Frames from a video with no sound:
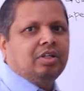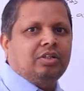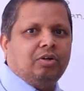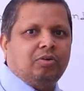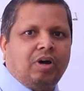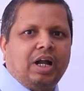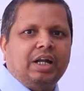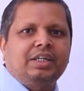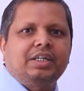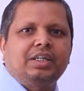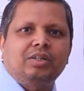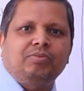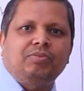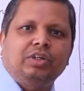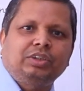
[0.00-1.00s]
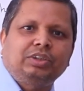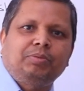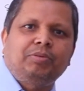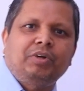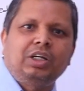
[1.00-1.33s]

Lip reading: So what is first of all